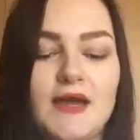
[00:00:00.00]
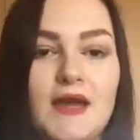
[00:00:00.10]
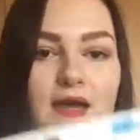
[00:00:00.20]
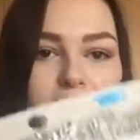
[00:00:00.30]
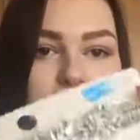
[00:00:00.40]

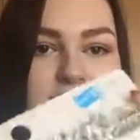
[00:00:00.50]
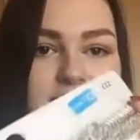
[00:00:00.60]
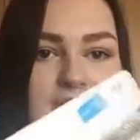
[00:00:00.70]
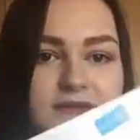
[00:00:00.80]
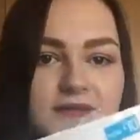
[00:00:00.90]

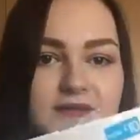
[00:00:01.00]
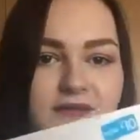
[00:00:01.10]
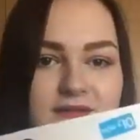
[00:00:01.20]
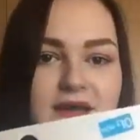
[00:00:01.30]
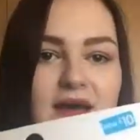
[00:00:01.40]
And
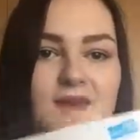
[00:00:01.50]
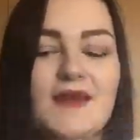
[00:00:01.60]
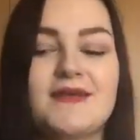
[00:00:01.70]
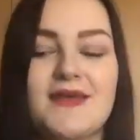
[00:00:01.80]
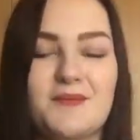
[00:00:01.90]
yeah, I'm
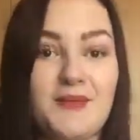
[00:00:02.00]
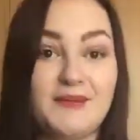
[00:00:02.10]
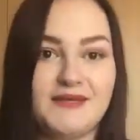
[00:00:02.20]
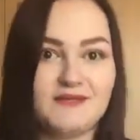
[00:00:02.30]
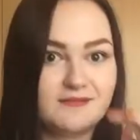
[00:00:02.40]
liking my
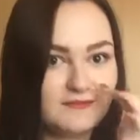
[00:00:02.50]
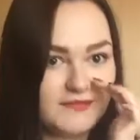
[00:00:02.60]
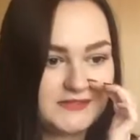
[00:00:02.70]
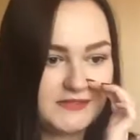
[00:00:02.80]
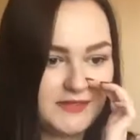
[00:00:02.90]
bling
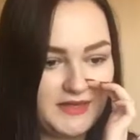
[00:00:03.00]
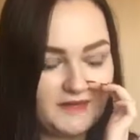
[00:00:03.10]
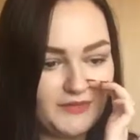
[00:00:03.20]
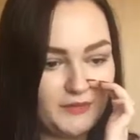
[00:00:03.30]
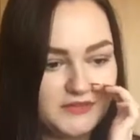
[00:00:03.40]
recently.
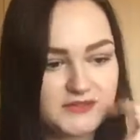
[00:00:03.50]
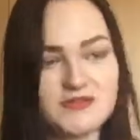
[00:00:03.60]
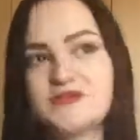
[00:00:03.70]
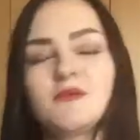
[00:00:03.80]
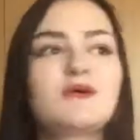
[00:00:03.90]
I've been watching this
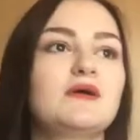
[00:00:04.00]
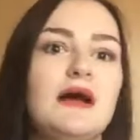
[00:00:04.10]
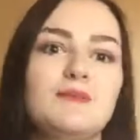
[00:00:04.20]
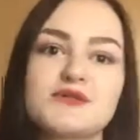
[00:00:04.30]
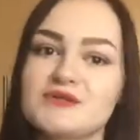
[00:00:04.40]
YouTuber called
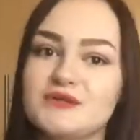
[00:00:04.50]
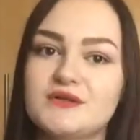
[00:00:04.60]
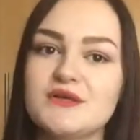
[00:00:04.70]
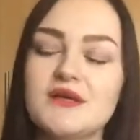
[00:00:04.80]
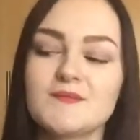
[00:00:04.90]
Amber
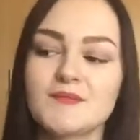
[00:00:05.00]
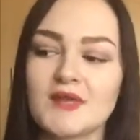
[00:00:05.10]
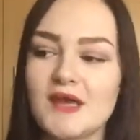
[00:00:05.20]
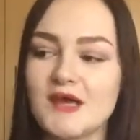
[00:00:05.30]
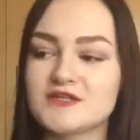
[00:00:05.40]
Shawl,
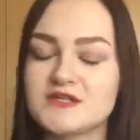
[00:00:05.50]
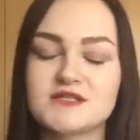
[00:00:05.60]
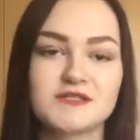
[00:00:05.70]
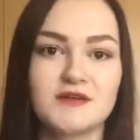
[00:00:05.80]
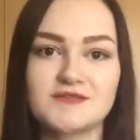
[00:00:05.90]
and she
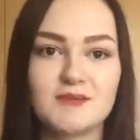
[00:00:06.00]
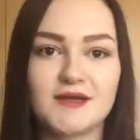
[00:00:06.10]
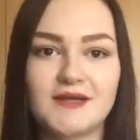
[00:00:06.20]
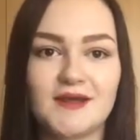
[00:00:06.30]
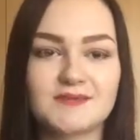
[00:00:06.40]
just loves her
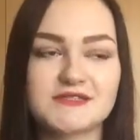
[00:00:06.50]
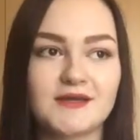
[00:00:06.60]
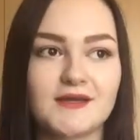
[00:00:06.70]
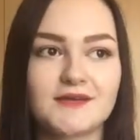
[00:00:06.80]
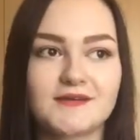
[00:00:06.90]
bling, and I'm just
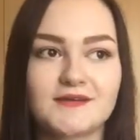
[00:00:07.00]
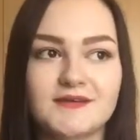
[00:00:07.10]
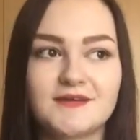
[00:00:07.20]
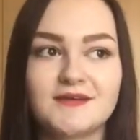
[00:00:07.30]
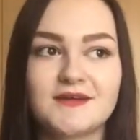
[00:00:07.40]
like,
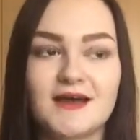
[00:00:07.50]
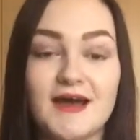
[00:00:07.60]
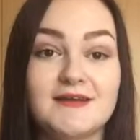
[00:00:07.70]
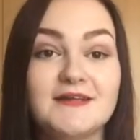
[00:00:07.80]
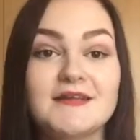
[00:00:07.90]

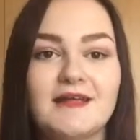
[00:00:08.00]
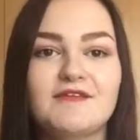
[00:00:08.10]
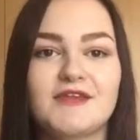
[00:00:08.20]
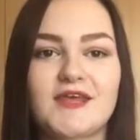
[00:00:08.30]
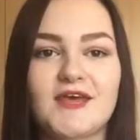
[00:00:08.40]
I need
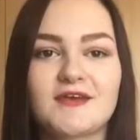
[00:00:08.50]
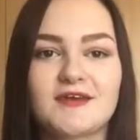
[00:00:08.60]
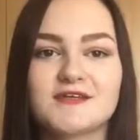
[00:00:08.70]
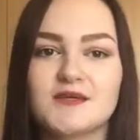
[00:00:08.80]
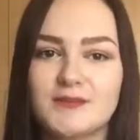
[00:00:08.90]
everything
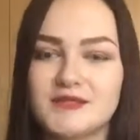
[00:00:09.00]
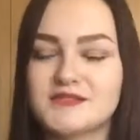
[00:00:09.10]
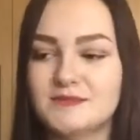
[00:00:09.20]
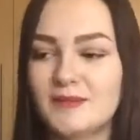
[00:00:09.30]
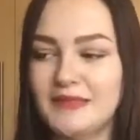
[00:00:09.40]
to be
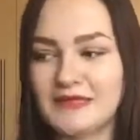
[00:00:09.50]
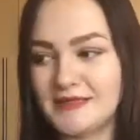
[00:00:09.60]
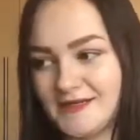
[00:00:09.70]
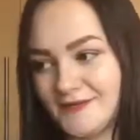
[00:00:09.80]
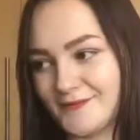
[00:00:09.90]
super
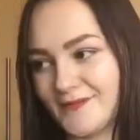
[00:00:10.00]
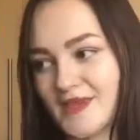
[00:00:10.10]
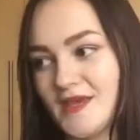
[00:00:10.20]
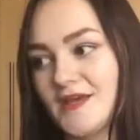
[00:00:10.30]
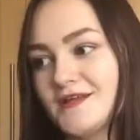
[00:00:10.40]
blingy now.
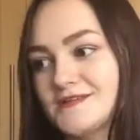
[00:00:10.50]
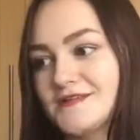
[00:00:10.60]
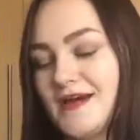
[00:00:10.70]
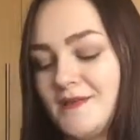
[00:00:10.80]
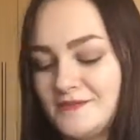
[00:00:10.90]

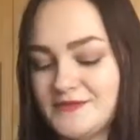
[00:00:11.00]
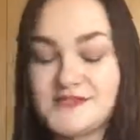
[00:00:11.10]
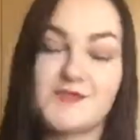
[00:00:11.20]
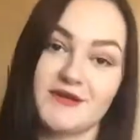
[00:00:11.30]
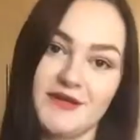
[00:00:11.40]
So I'm
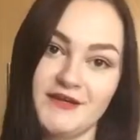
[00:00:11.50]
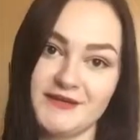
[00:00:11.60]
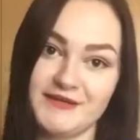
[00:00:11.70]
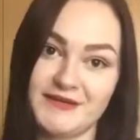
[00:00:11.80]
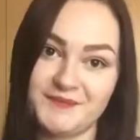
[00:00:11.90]
super girly
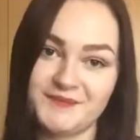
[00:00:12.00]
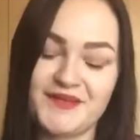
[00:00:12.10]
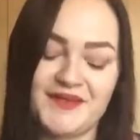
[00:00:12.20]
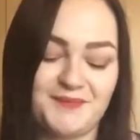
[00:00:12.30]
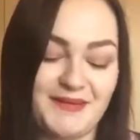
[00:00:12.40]
girl now,
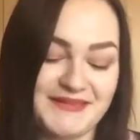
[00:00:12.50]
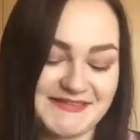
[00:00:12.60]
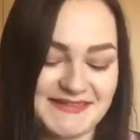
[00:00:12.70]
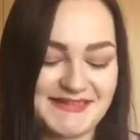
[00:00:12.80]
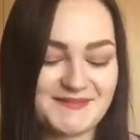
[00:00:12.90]

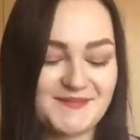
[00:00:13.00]
basically.